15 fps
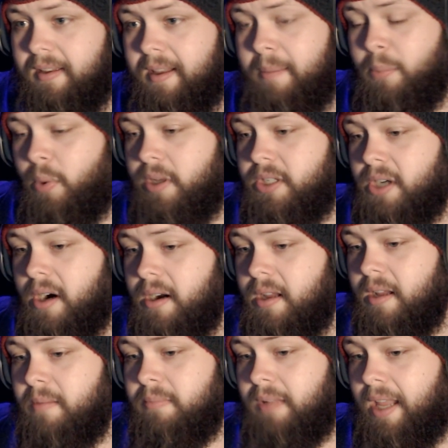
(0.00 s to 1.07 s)
That boy charred
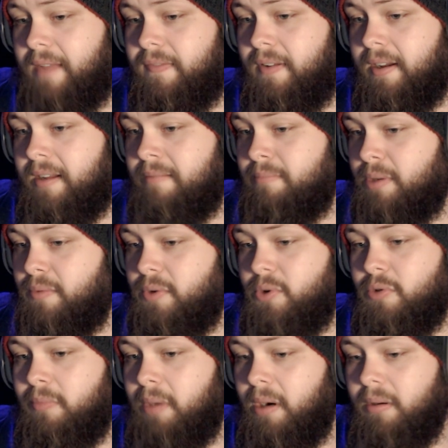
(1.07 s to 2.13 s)
up like fucking
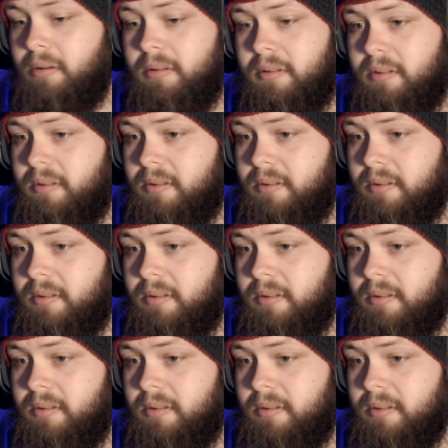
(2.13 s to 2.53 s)
Baru, bro.